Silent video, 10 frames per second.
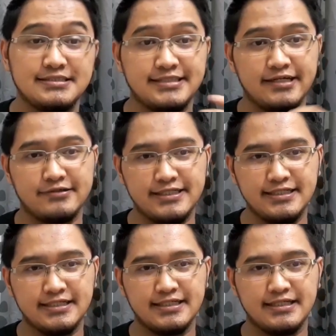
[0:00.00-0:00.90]

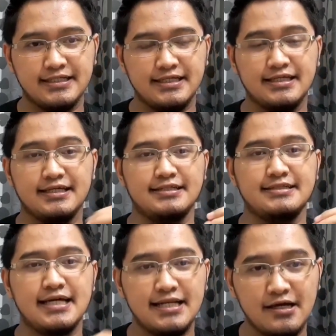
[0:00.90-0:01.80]
sacred,
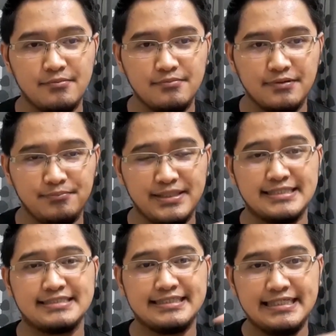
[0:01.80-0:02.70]
dalam
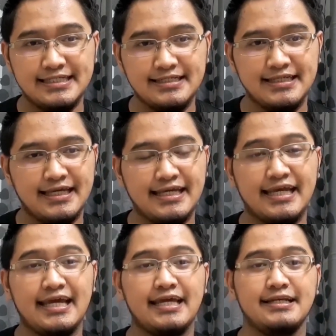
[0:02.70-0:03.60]
means in,
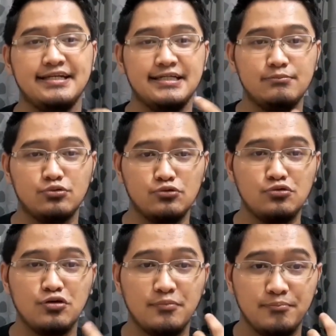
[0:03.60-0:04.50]
and debu
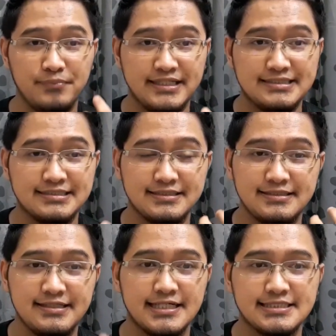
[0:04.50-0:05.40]
means
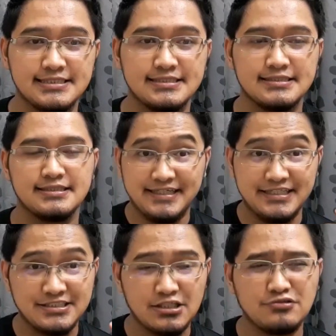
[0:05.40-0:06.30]
dust.
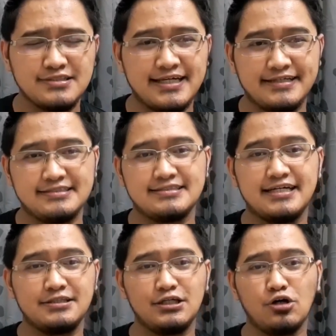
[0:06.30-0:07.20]
It sounds like the
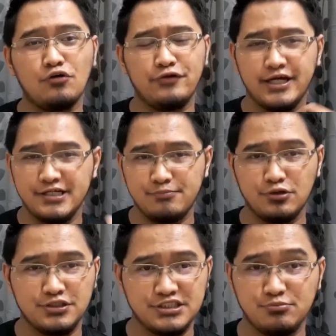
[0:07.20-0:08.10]
title of Harry
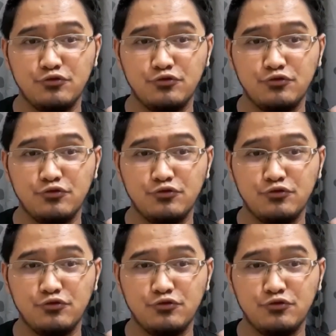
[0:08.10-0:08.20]
Potter's